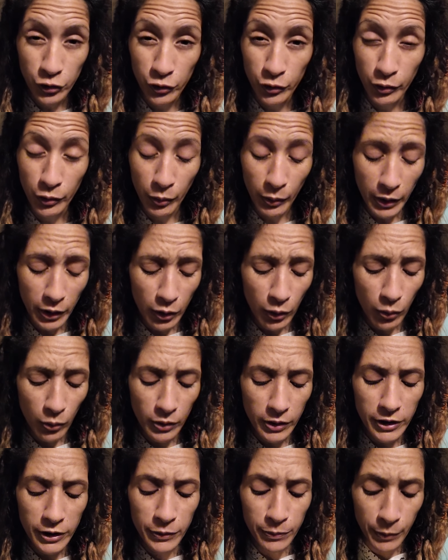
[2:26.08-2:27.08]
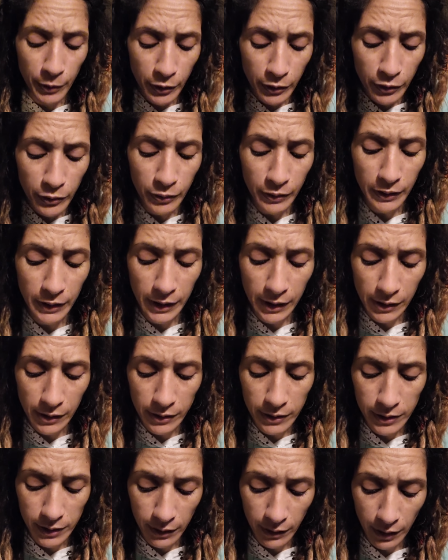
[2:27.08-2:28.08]
So we want the Holy Spirit to lead
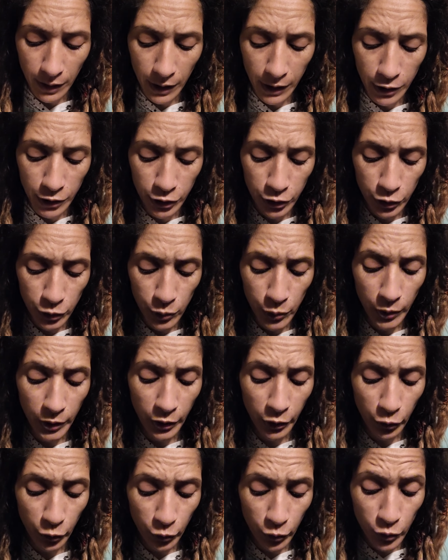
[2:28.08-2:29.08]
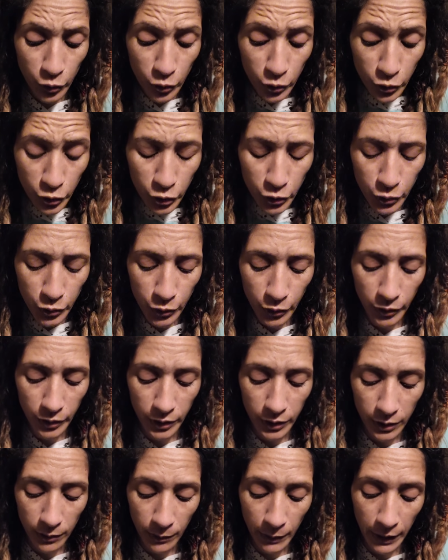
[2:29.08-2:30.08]
us and guide us to and through truth
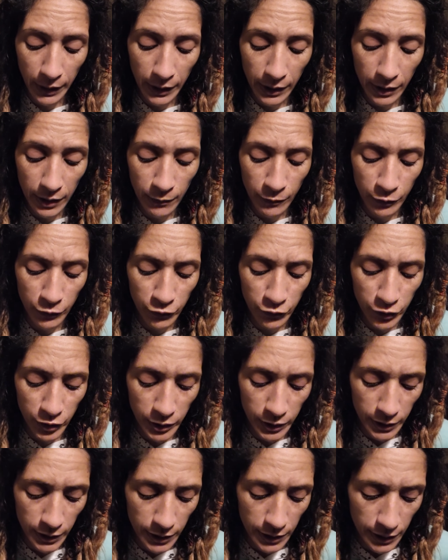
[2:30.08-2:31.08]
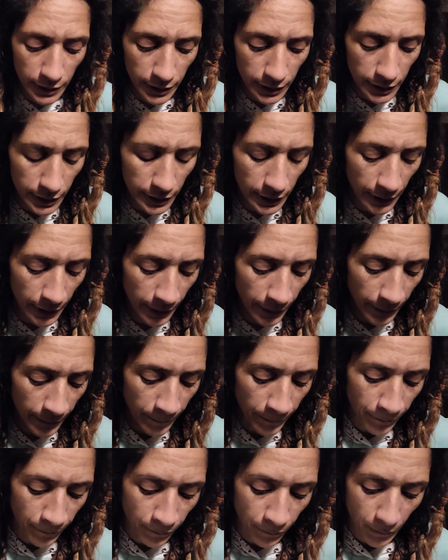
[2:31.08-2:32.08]
in the mighty name of Jesus.
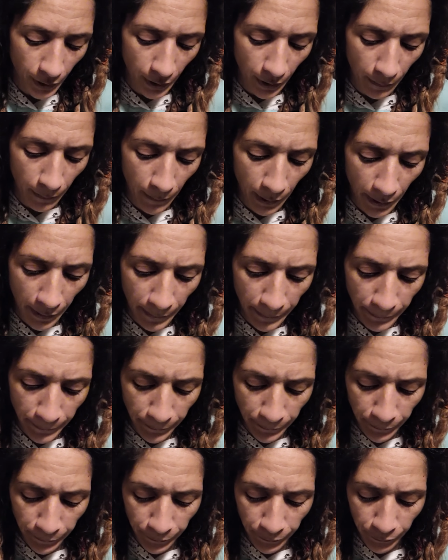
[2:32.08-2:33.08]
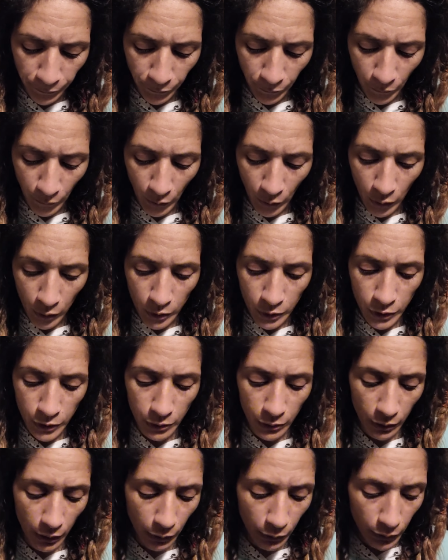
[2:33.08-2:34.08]
Amen.
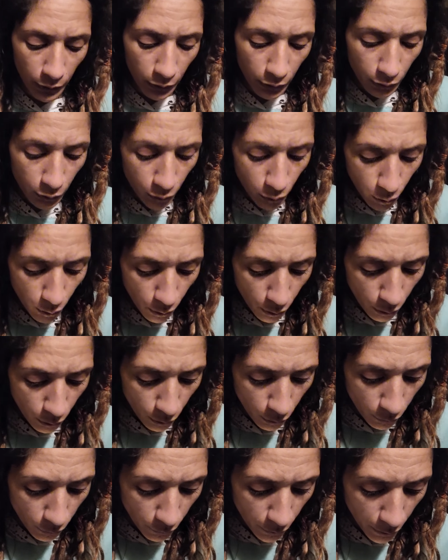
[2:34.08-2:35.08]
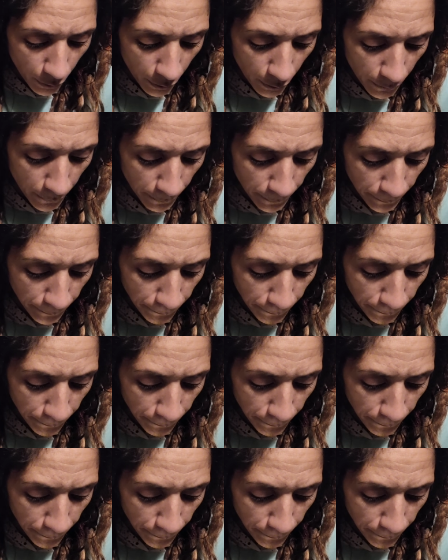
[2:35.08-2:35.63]
So now we're going to go over